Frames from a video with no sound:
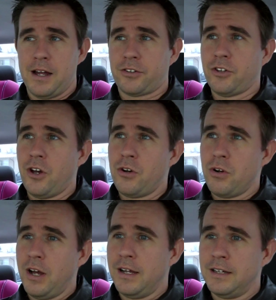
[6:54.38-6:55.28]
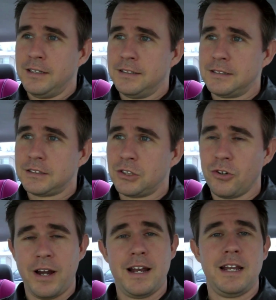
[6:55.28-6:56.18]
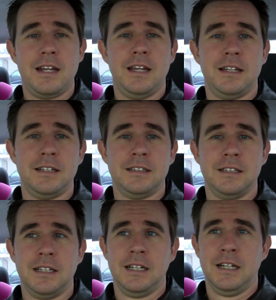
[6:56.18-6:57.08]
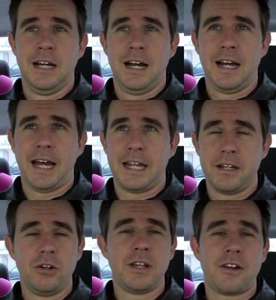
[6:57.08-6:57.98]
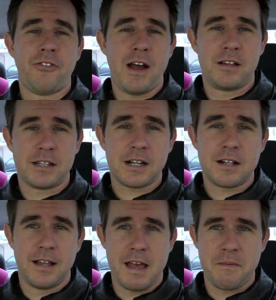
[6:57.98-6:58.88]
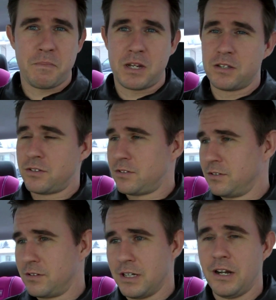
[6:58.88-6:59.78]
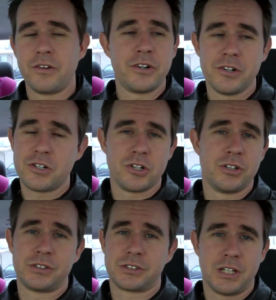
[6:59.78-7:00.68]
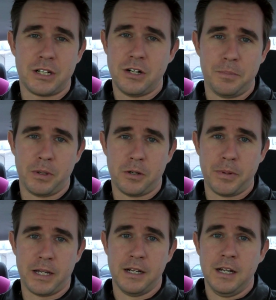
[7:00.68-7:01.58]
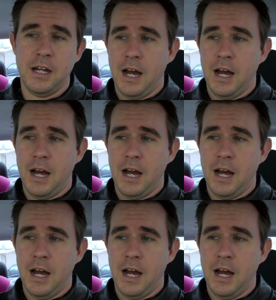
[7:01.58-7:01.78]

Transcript: So granted, I don't like filing a claim because, you know, your insurance is going to go up a little bit.